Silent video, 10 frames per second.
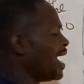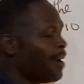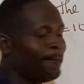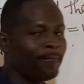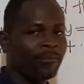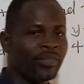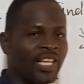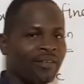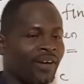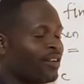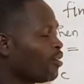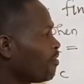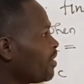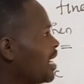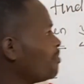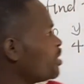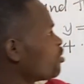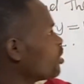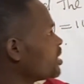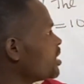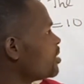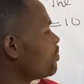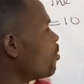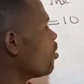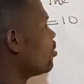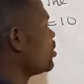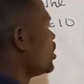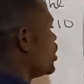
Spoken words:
m, the value of m is what? Is 4.